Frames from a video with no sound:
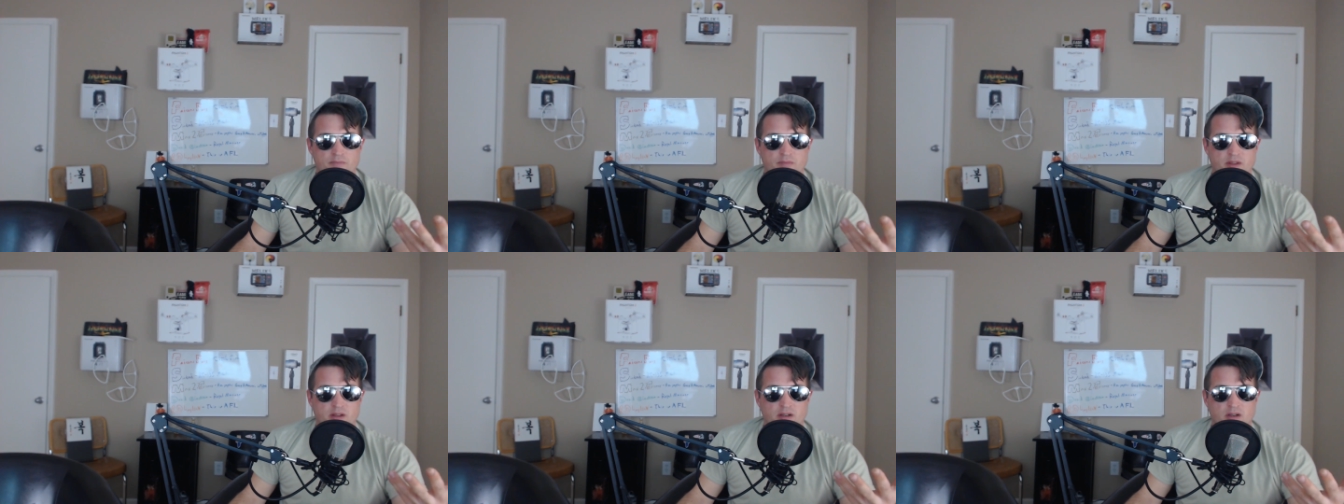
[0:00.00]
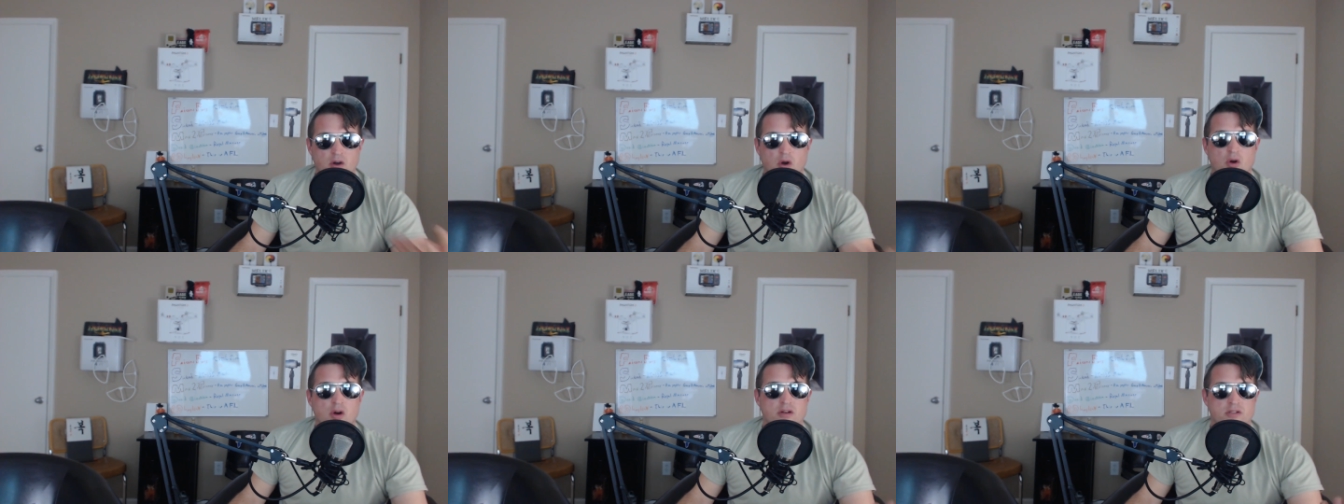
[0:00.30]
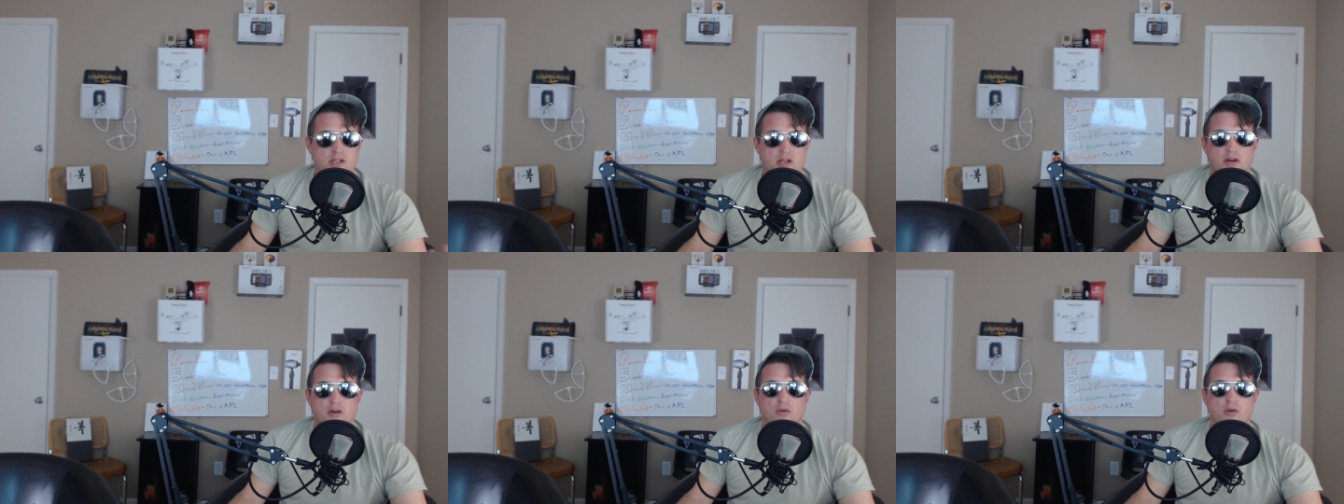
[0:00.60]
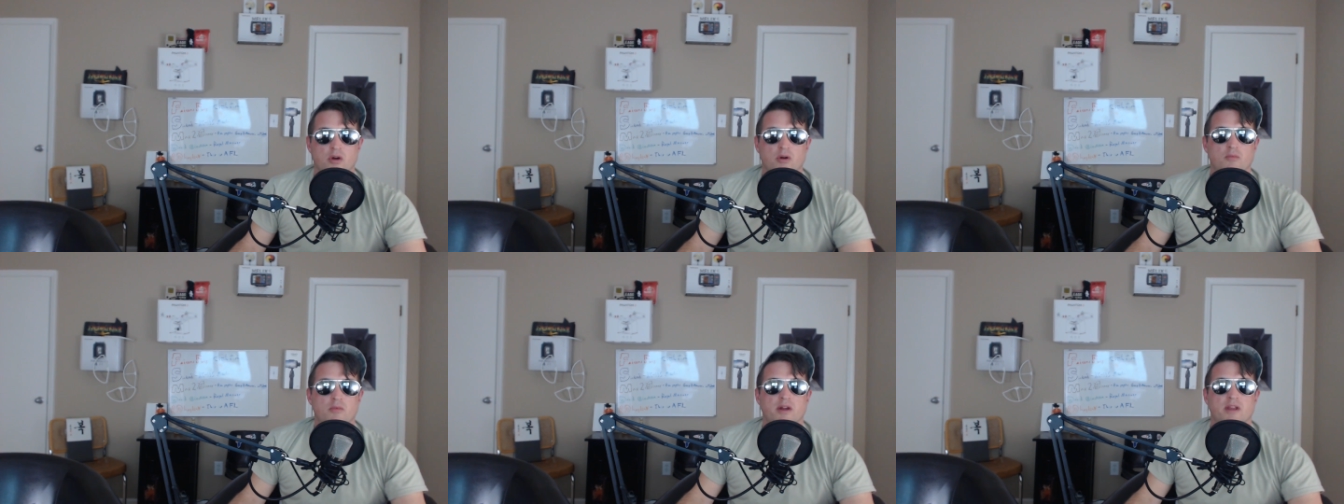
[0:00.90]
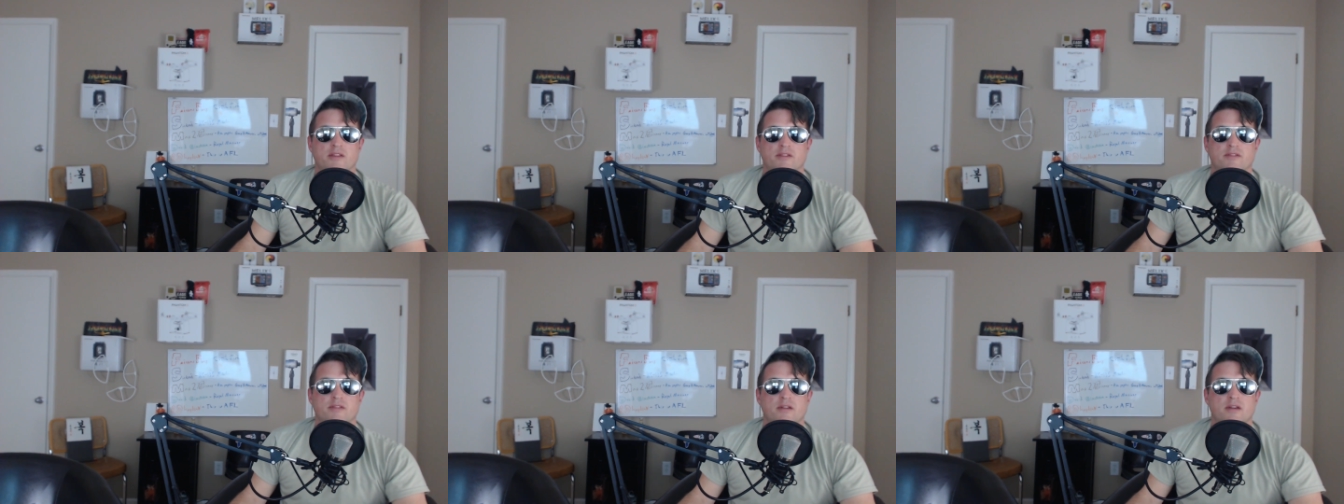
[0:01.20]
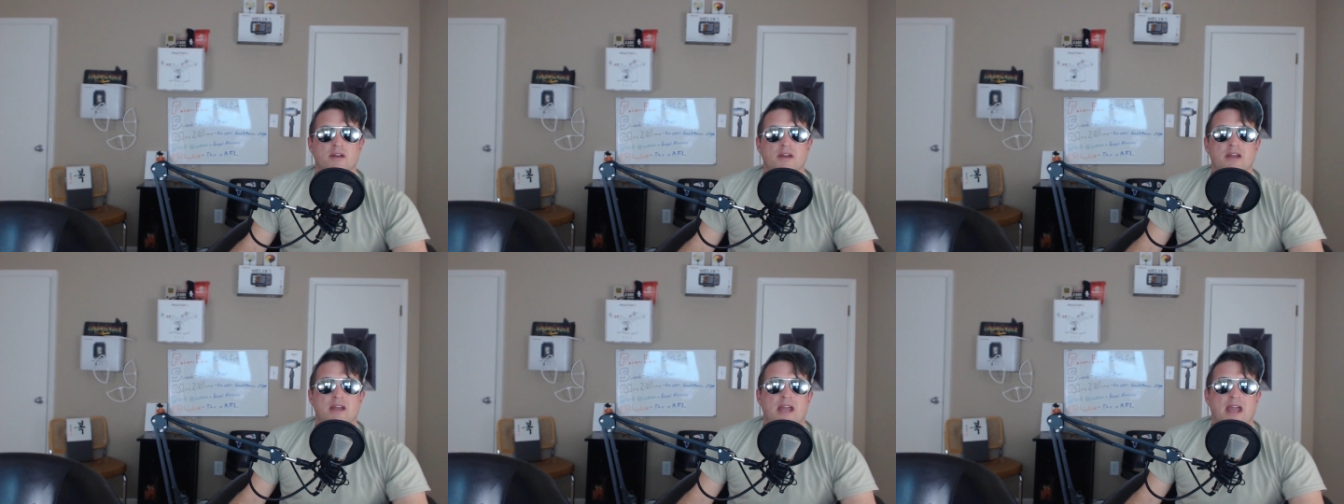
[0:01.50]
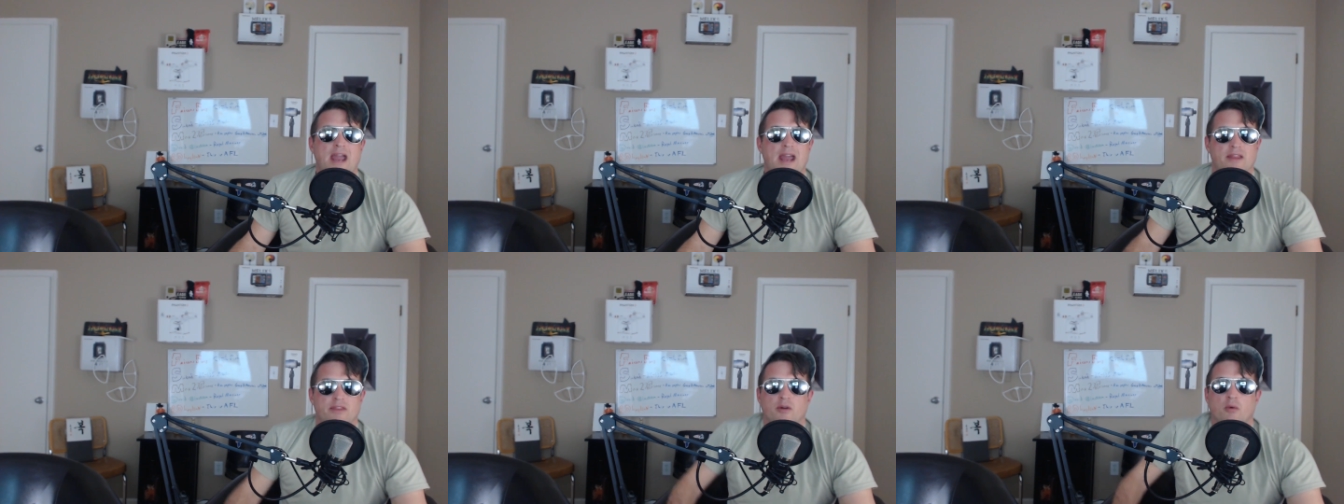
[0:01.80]
the cars I grew up with,
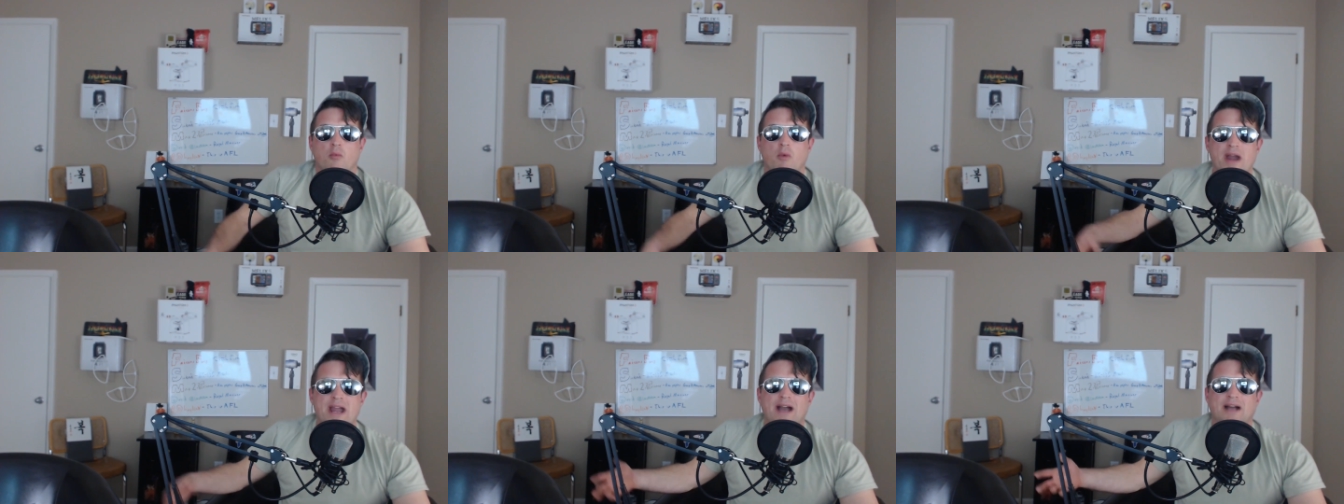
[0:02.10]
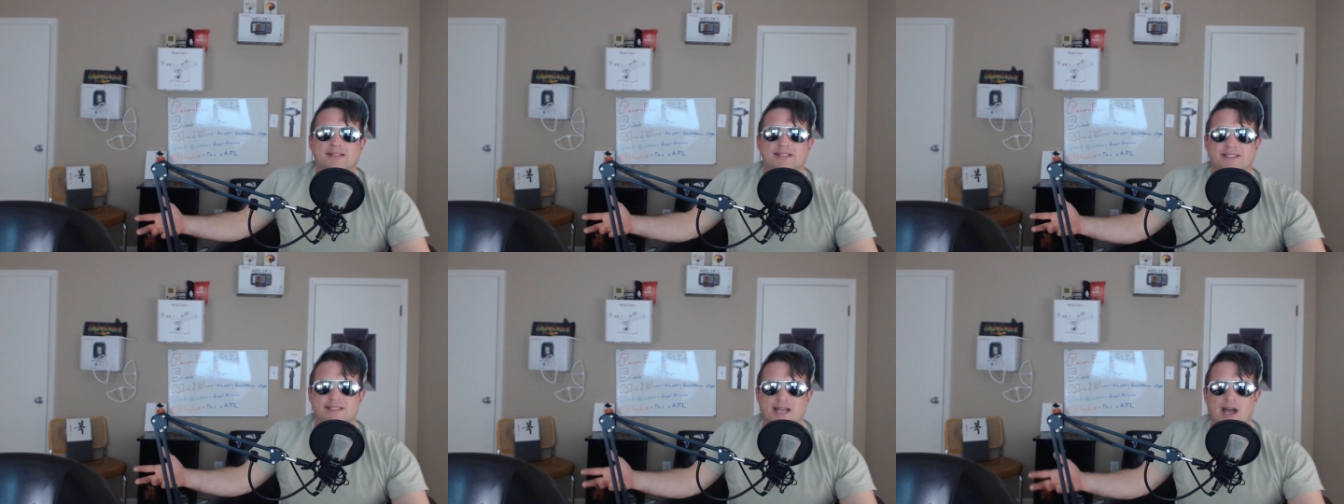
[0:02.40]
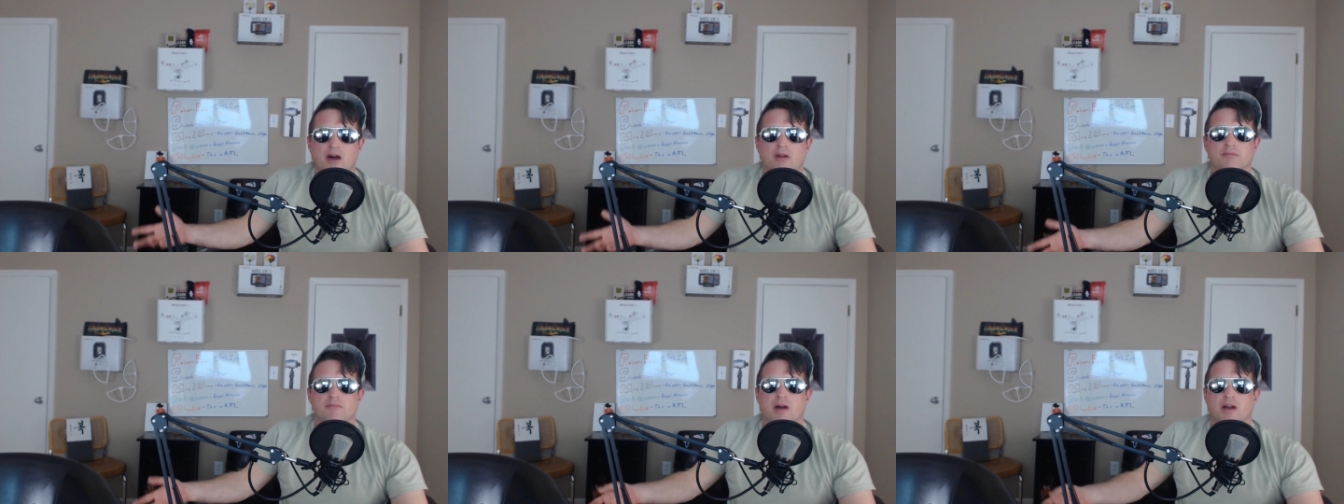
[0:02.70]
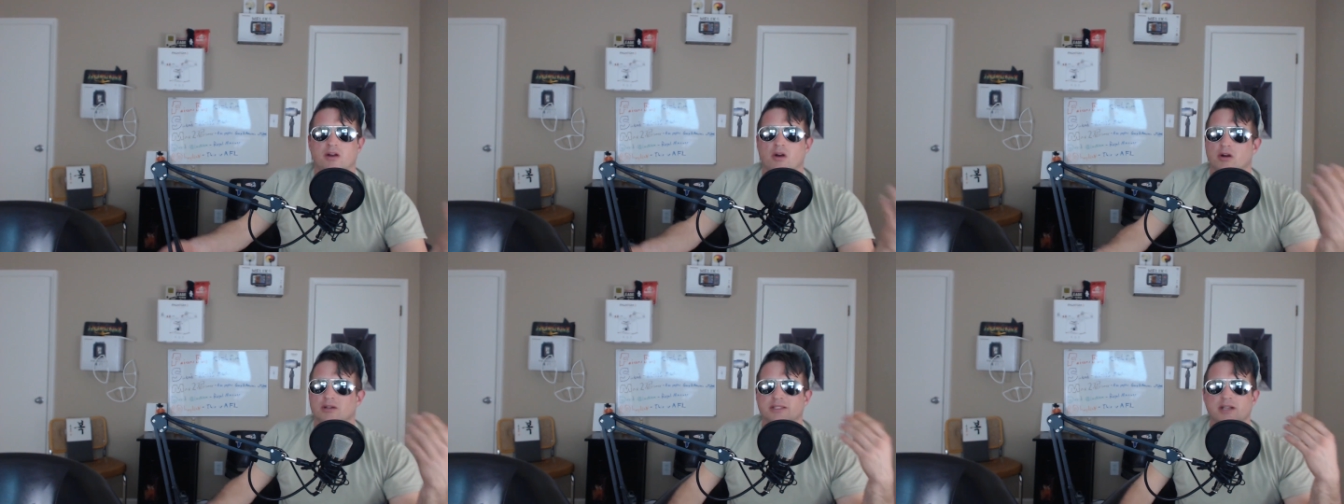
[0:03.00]
and the way I styled my cars.